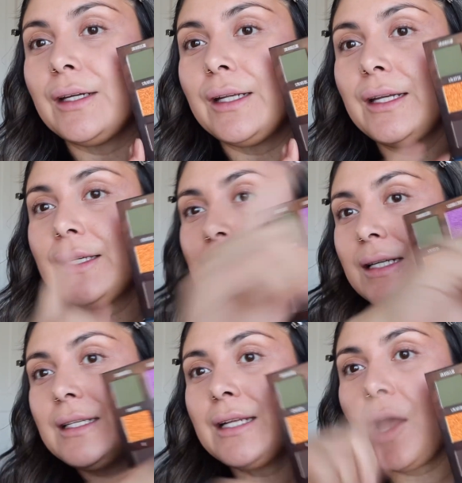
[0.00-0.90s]
it is.
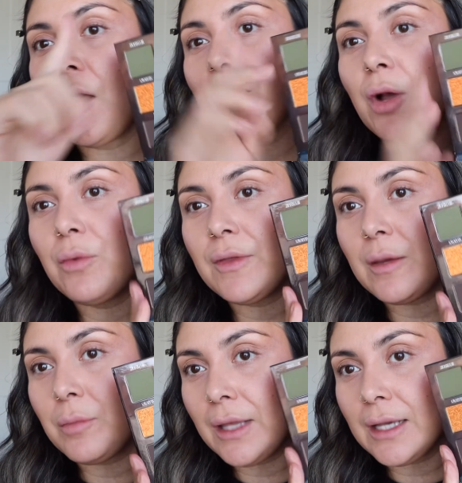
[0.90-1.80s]
It did come with a
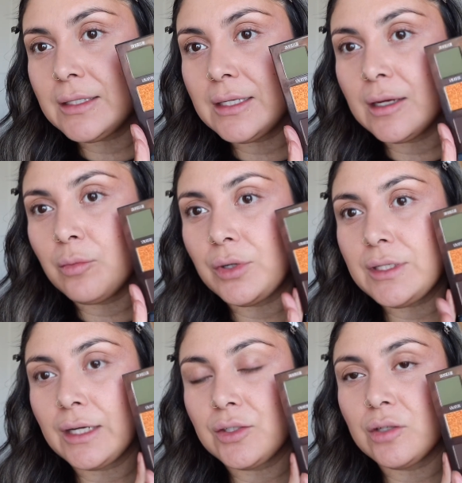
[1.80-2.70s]
plastic
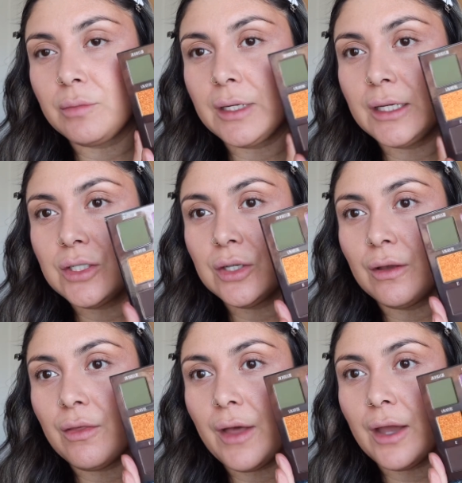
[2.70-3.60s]
protector, but I
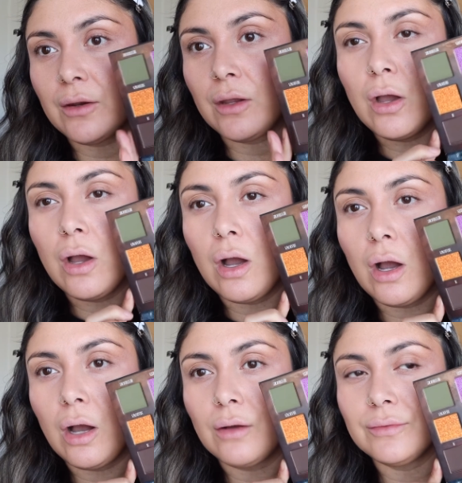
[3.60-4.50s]
took that
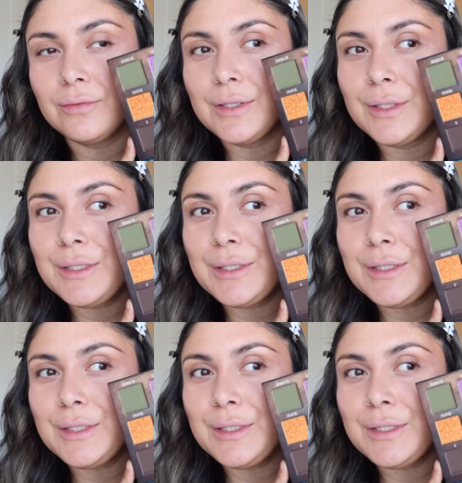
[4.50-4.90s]
off.